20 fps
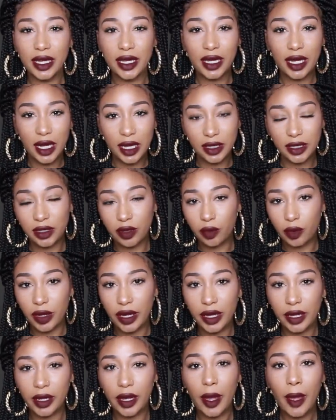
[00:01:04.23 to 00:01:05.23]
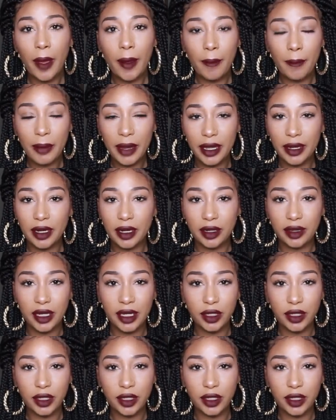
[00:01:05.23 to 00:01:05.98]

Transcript: a custom wig, meaning